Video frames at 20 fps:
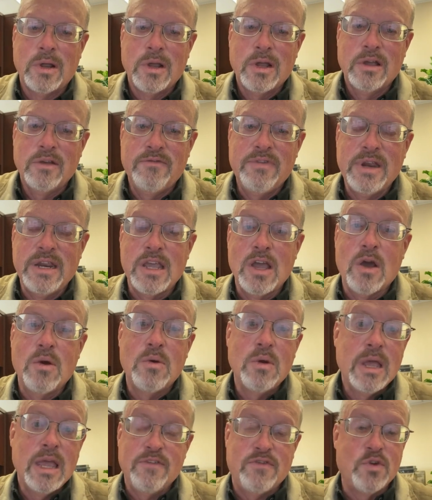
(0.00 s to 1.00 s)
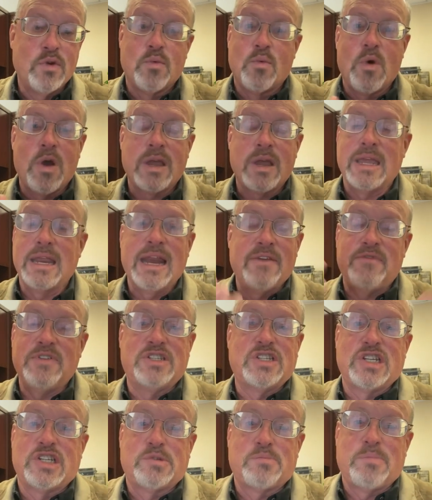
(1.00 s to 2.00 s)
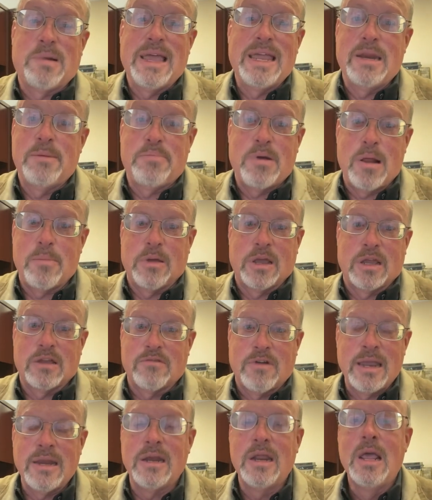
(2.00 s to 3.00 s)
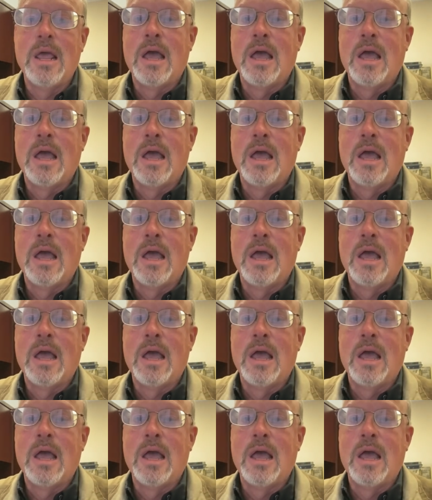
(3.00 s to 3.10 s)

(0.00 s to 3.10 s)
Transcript: video if you're walking and if it's displayed in public, right?